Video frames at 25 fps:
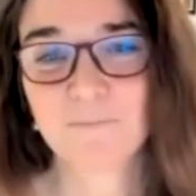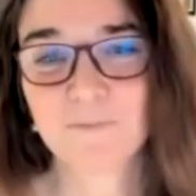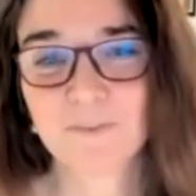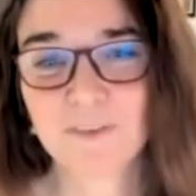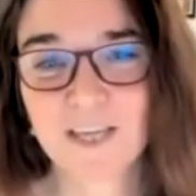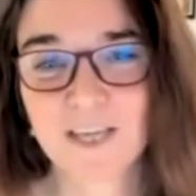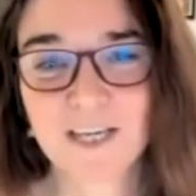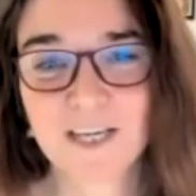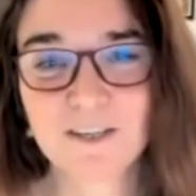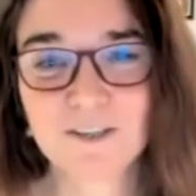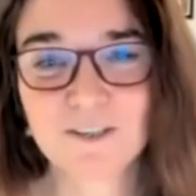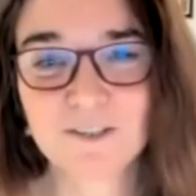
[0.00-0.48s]

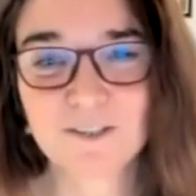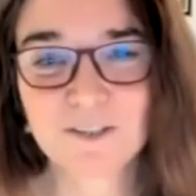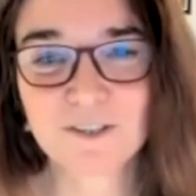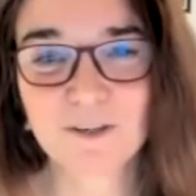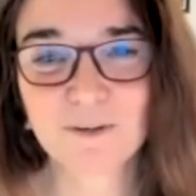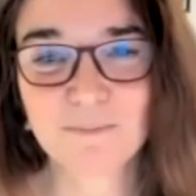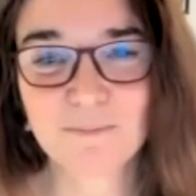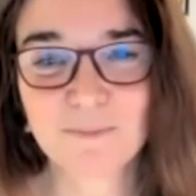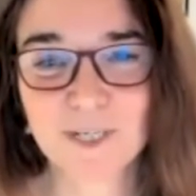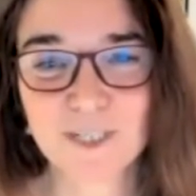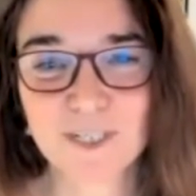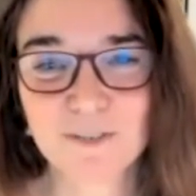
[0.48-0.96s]
Thank you
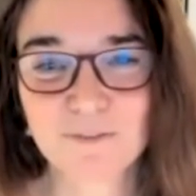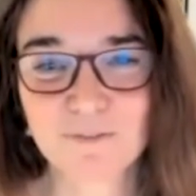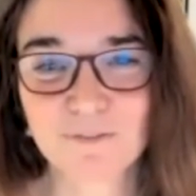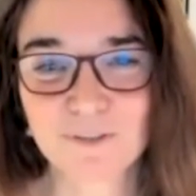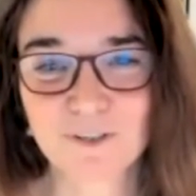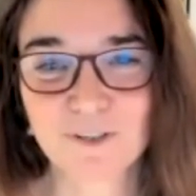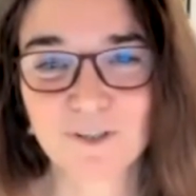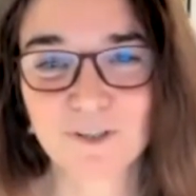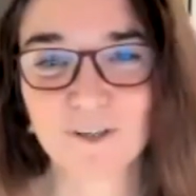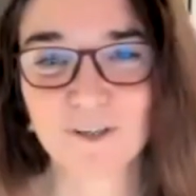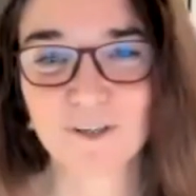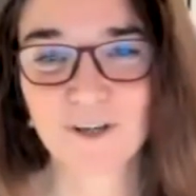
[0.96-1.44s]
so much
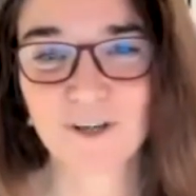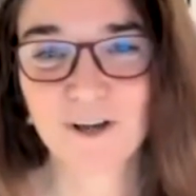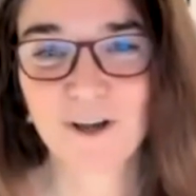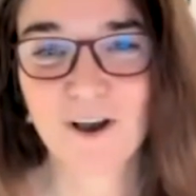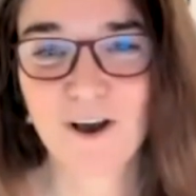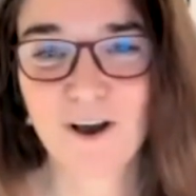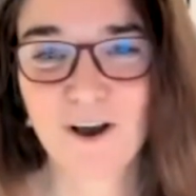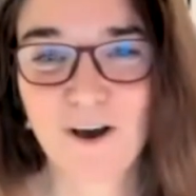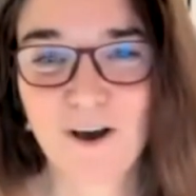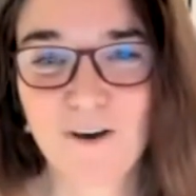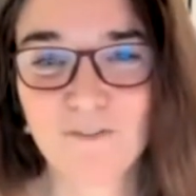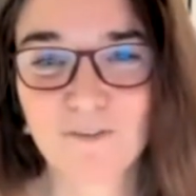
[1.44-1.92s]
for
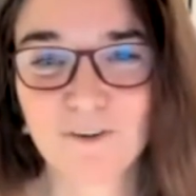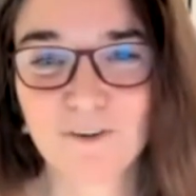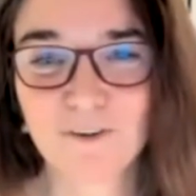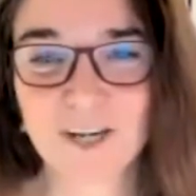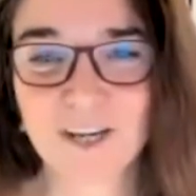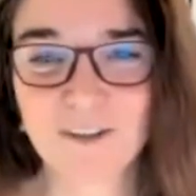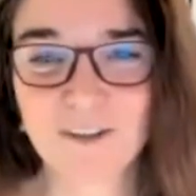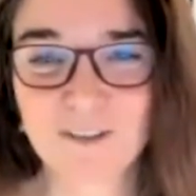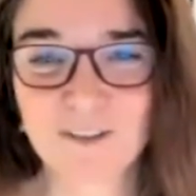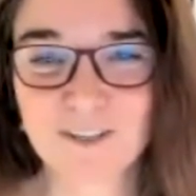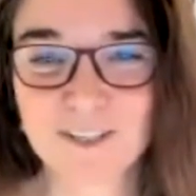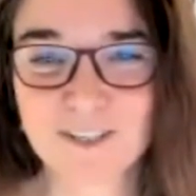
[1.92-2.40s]

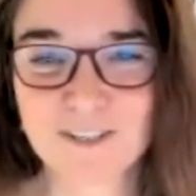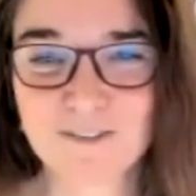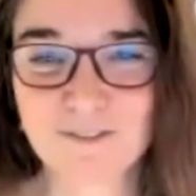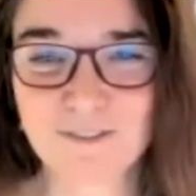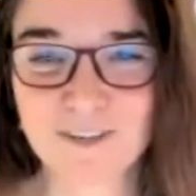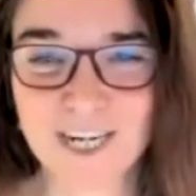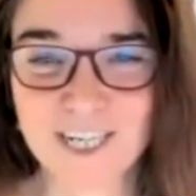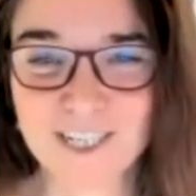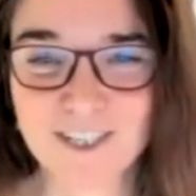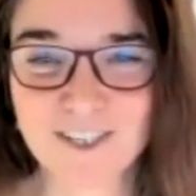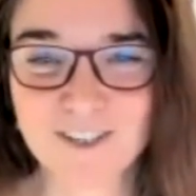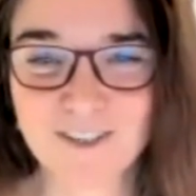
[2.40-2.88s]
hovering on this
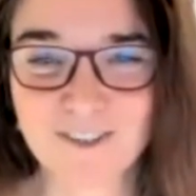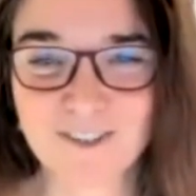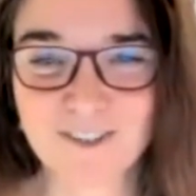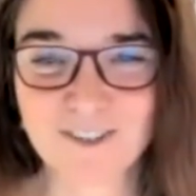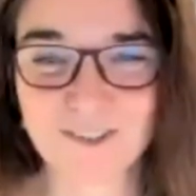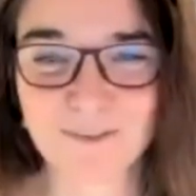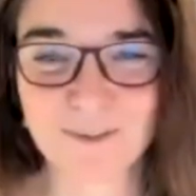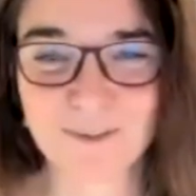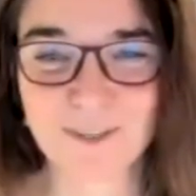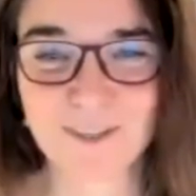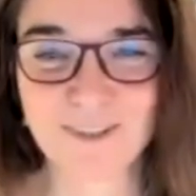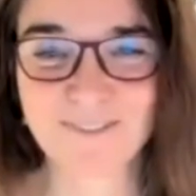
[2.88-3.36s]

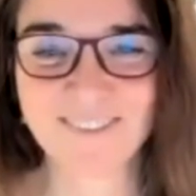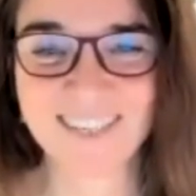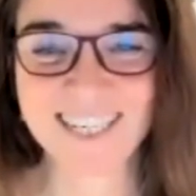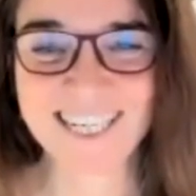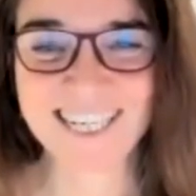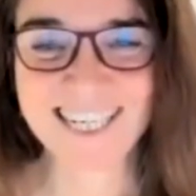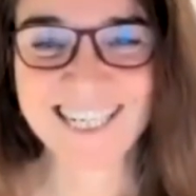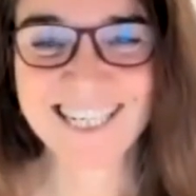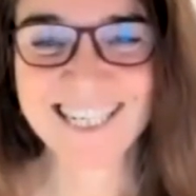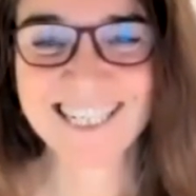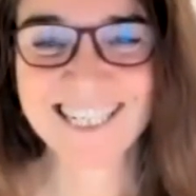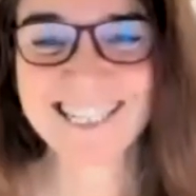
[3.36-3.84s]
threshold with
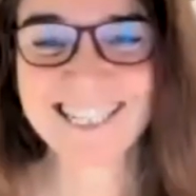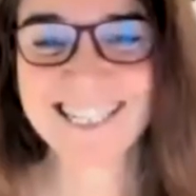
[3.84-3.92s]
me